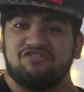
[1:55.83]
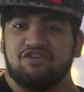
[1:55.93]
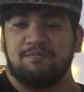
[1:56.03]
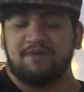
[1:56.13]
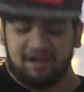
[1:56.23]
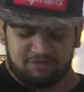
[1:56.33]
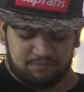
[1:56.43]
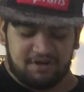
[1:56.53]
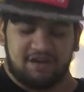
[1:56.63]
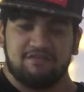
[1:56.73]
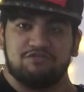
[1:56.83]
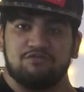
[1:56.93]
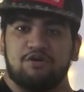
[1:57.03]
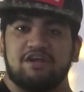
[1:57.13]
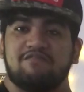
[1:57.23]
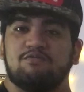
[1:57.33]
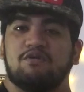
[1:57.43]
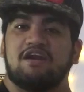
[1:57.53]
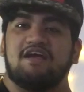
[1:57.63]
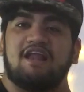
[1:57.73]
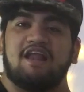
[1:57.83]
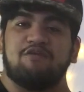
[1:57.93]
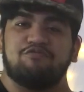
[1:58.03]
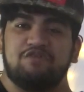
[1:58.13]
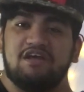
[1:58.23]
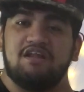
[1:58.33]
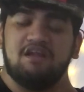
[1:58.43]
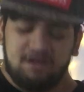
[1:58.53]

cheap transmitter which won't give you a real life feel